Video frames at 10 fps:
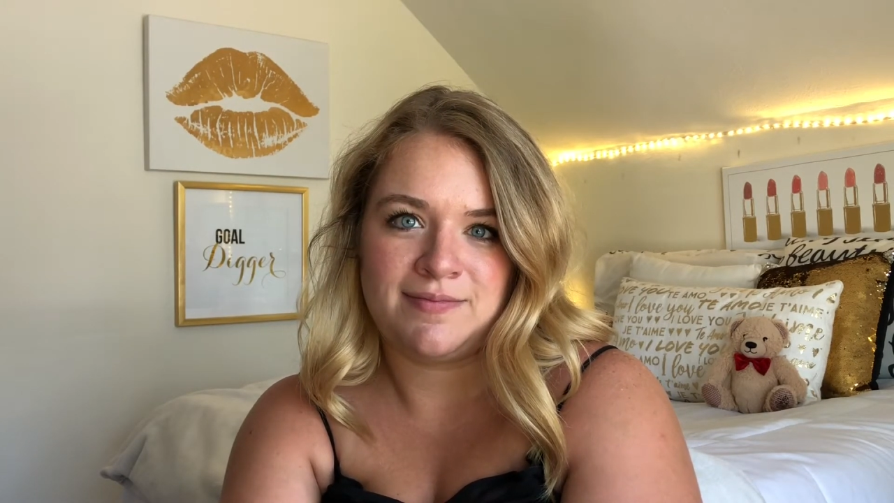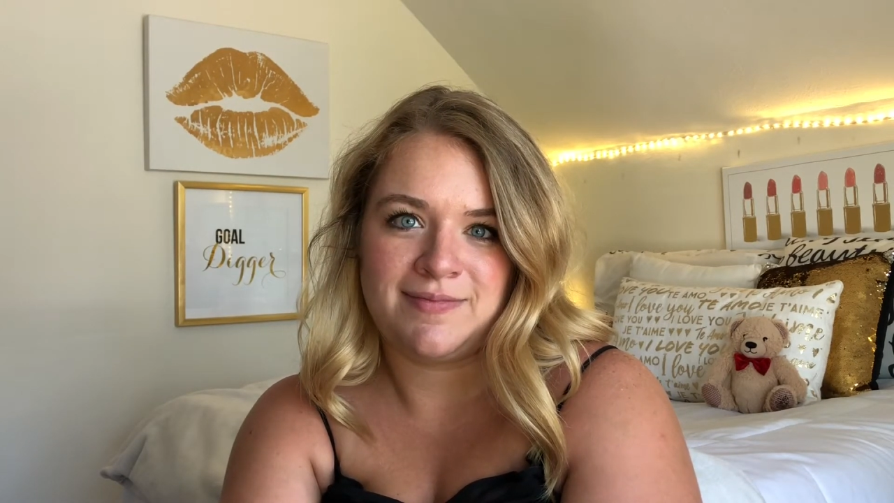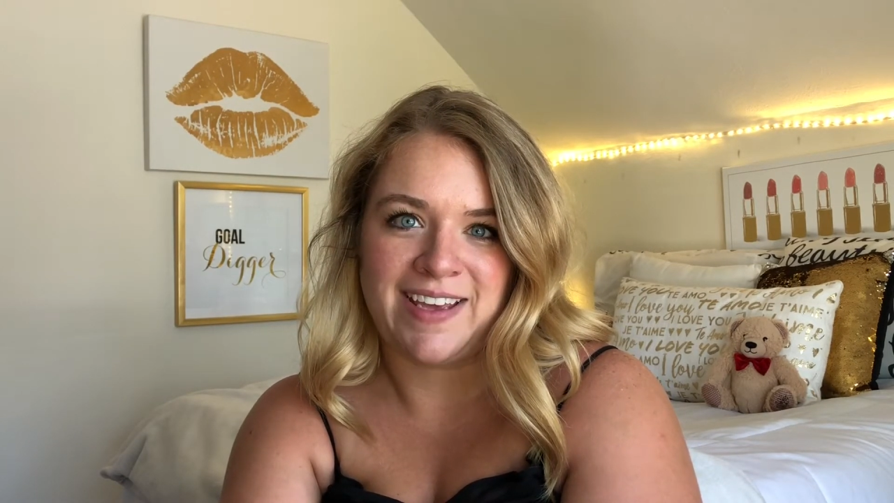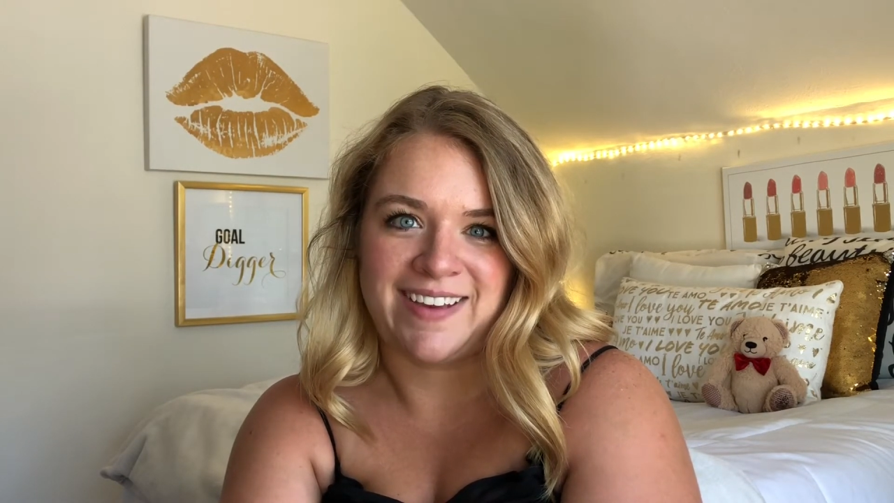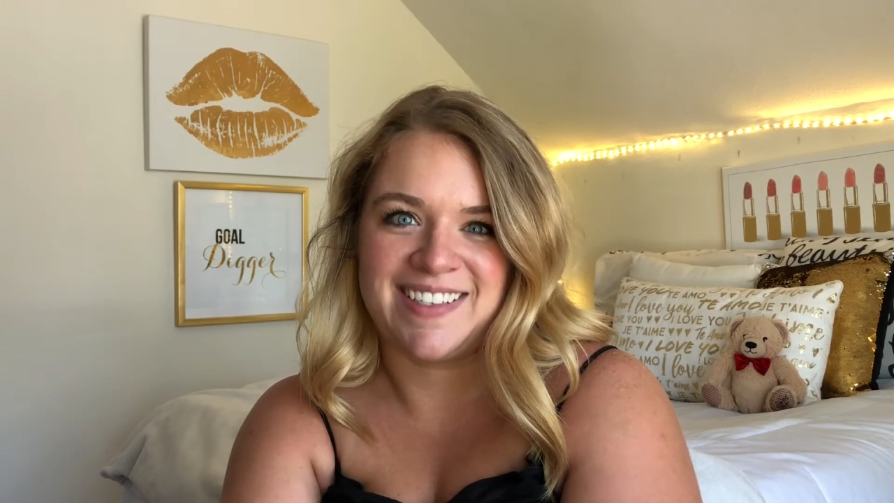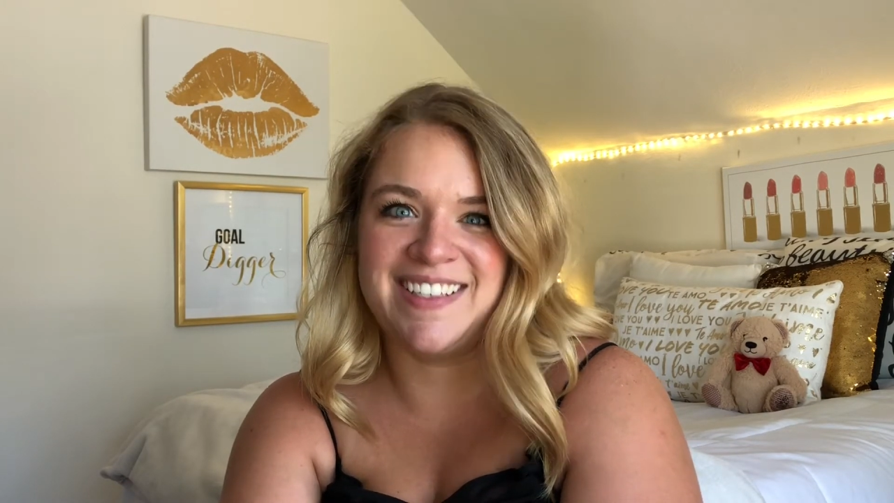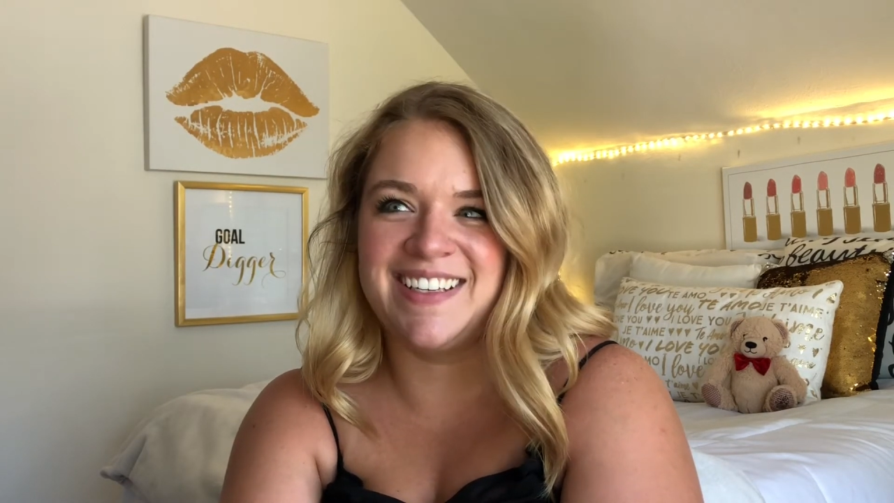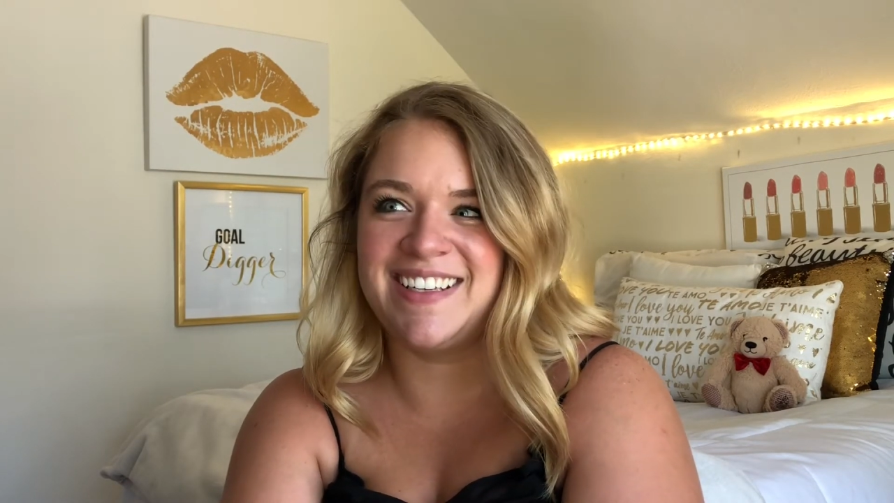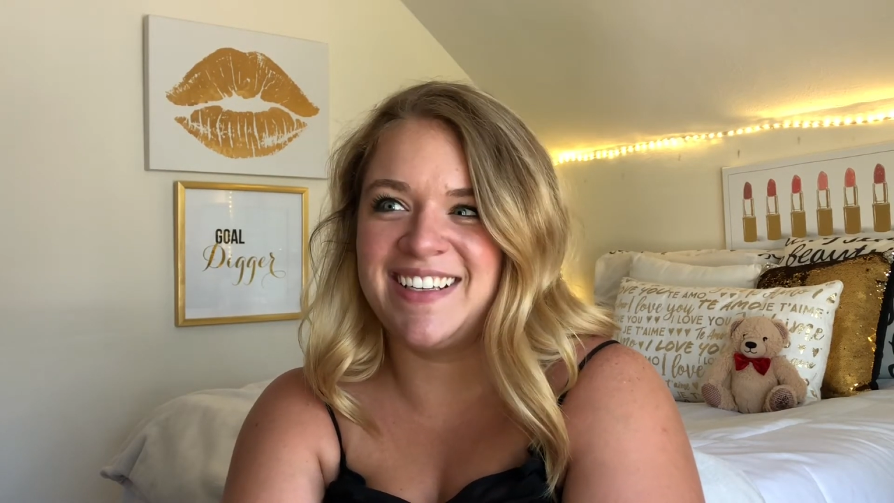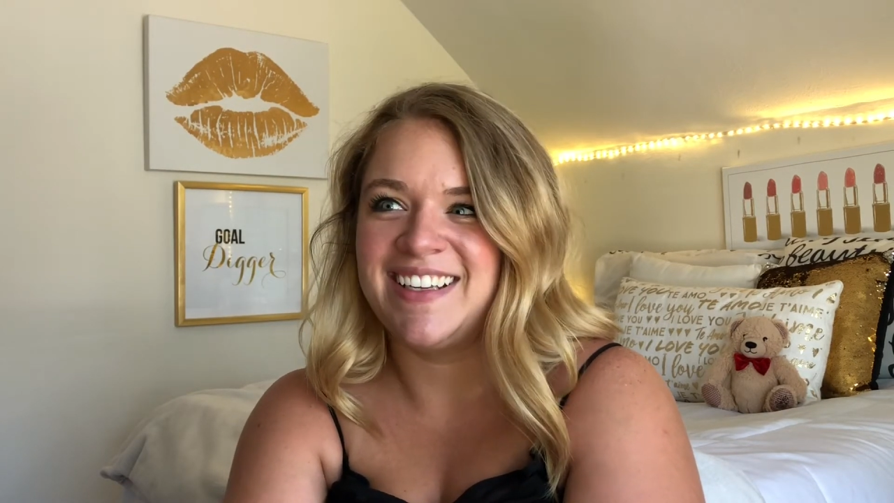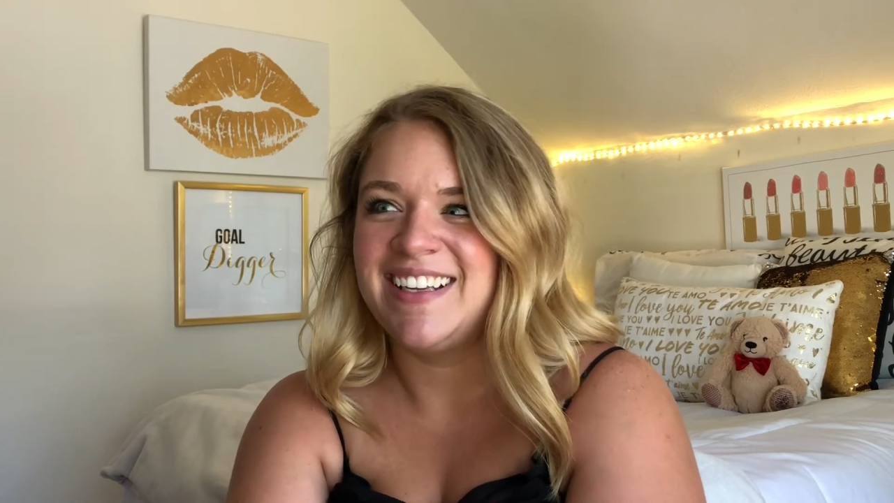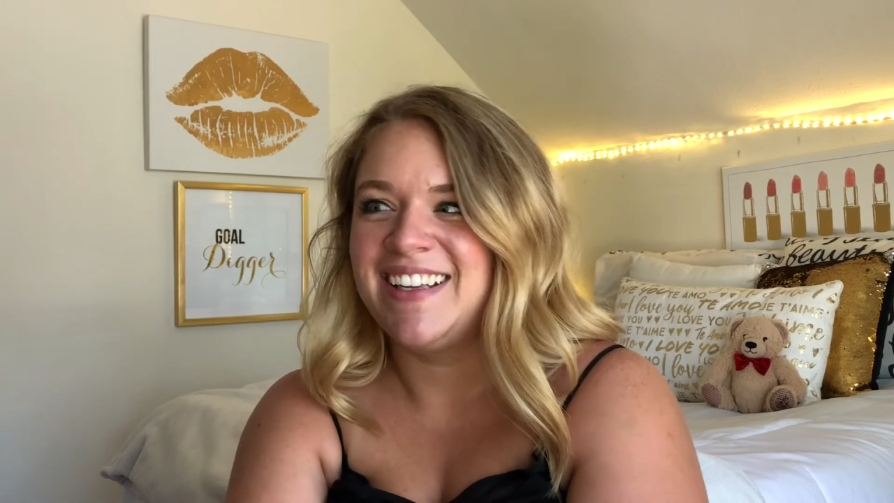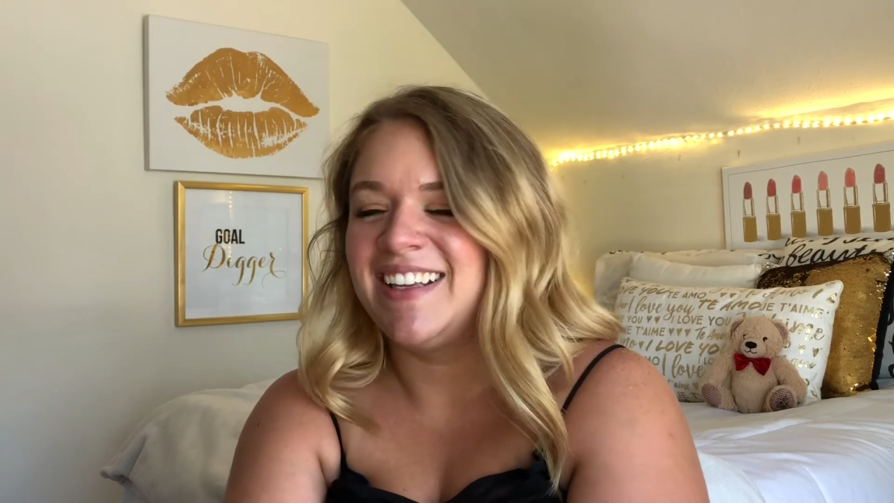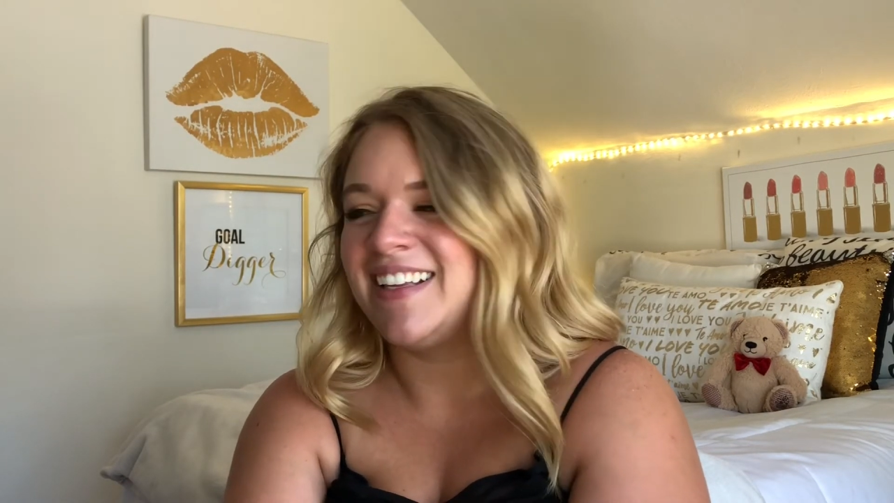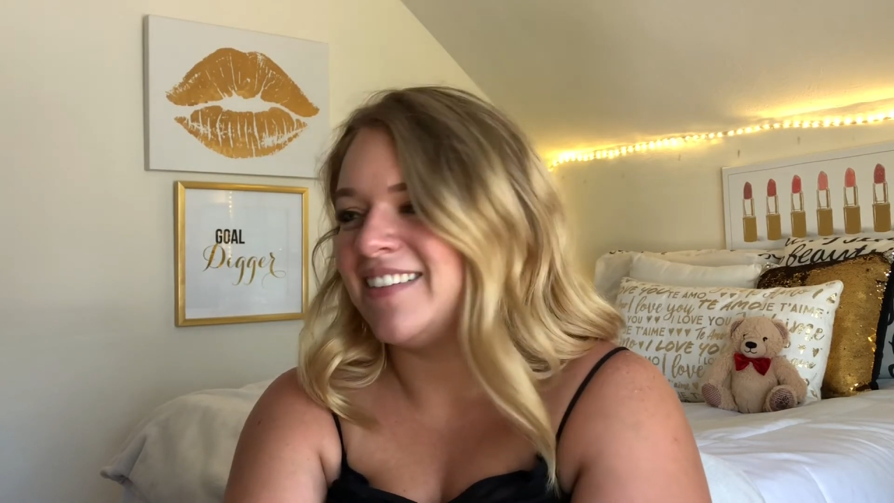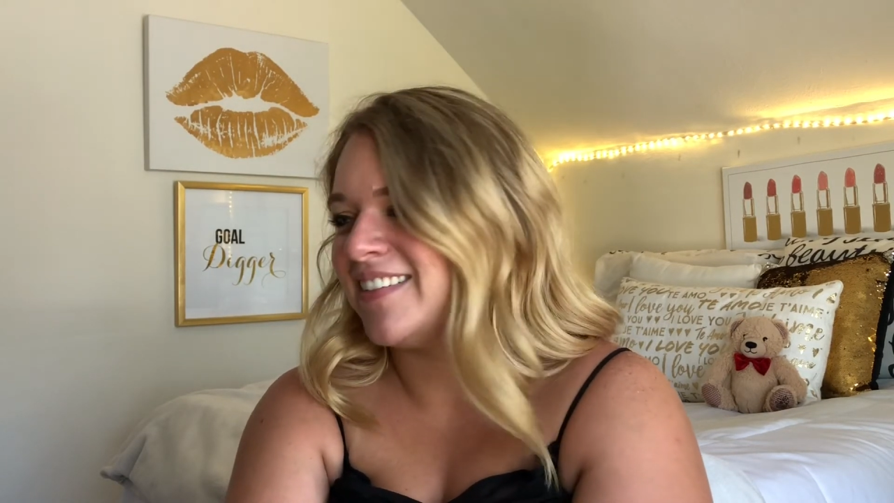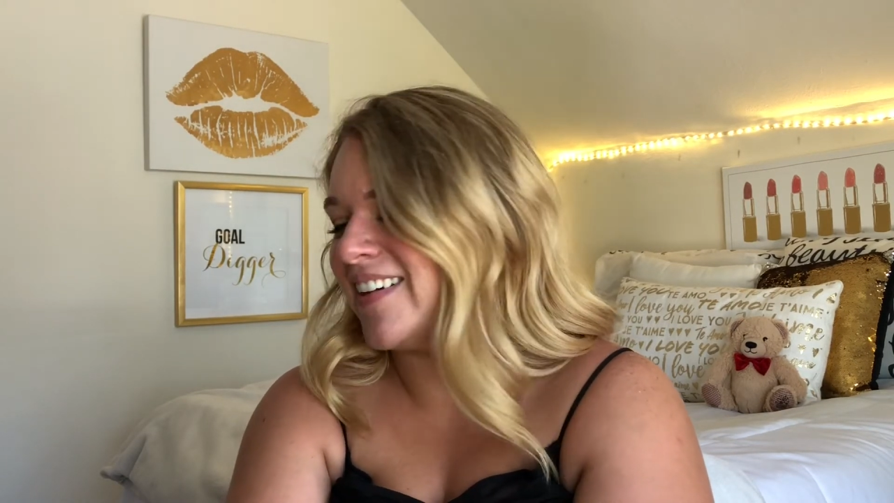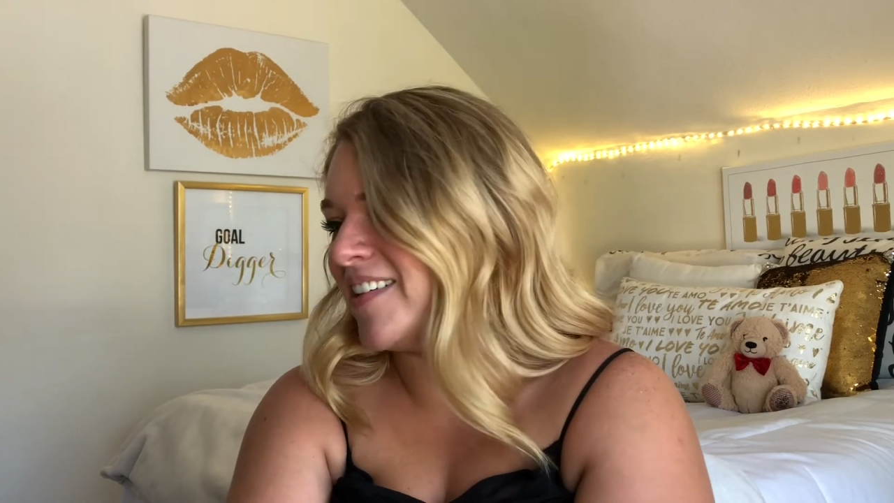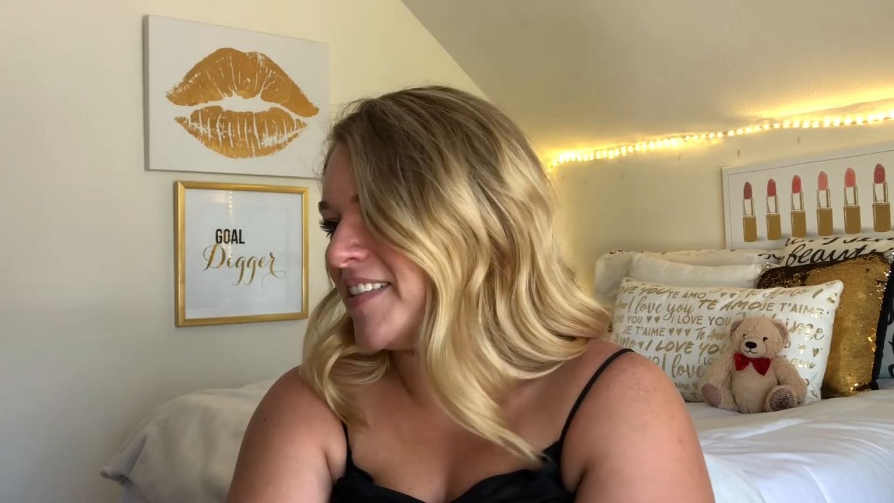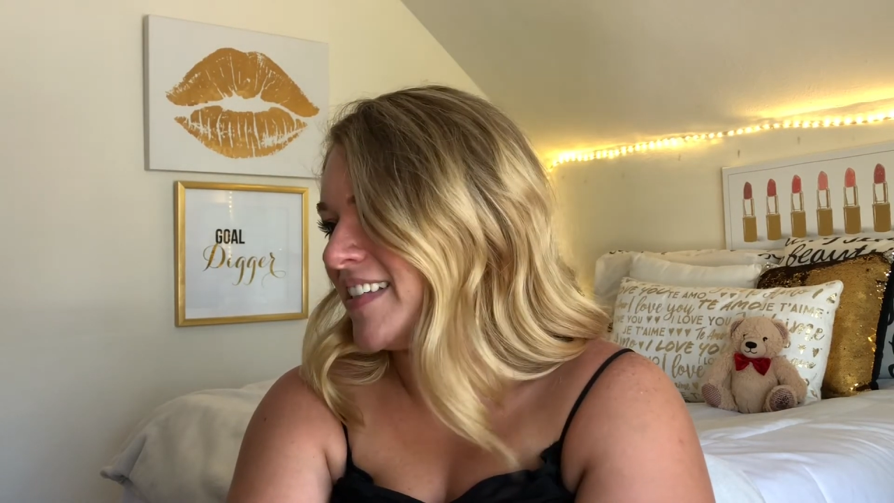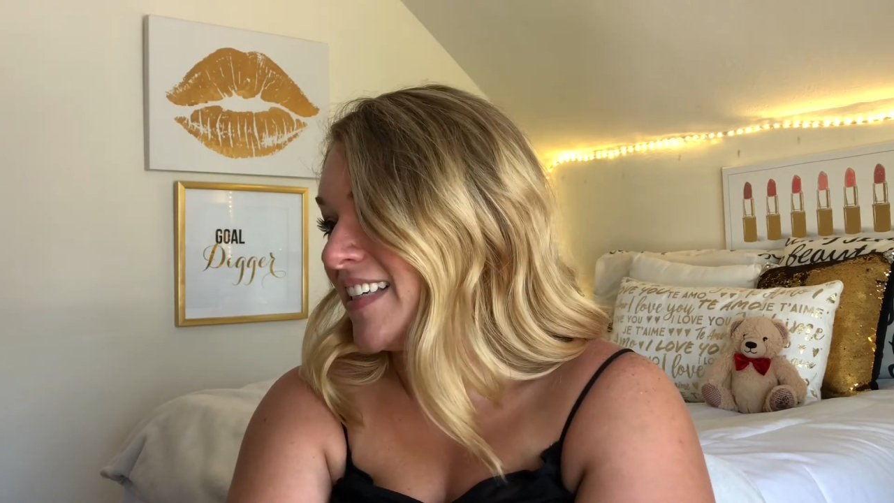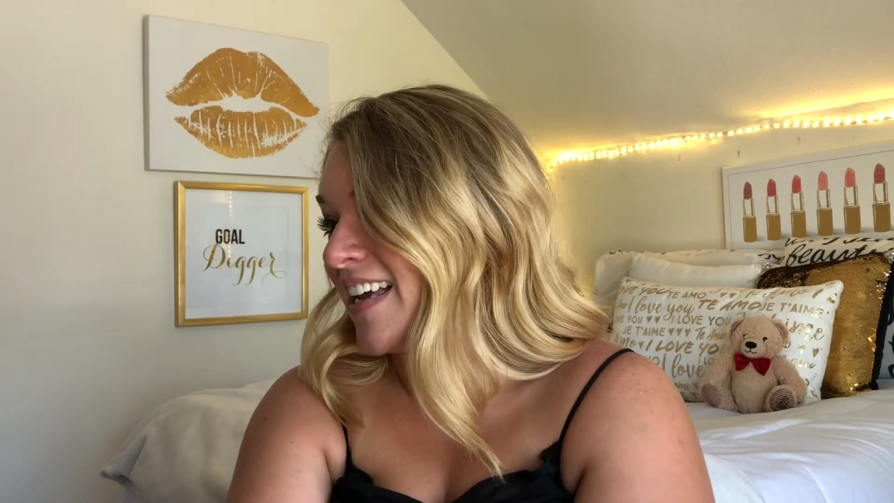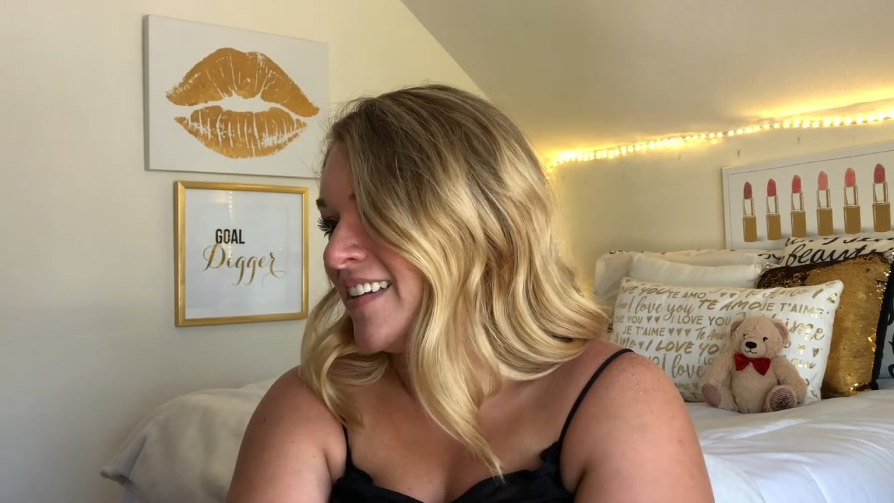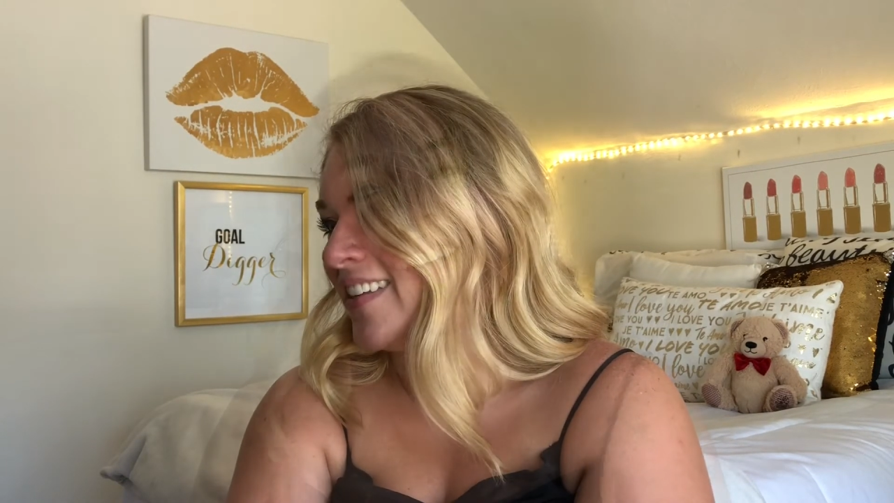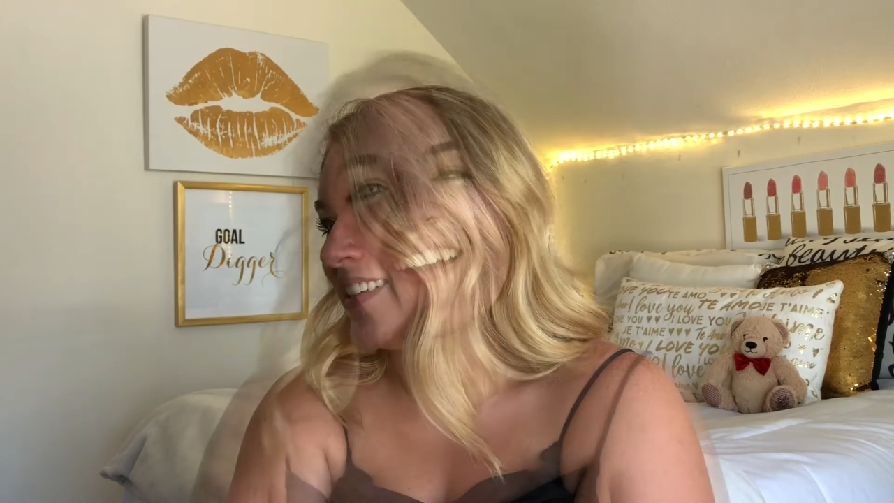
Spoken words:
Okay. I don't know how else to end this.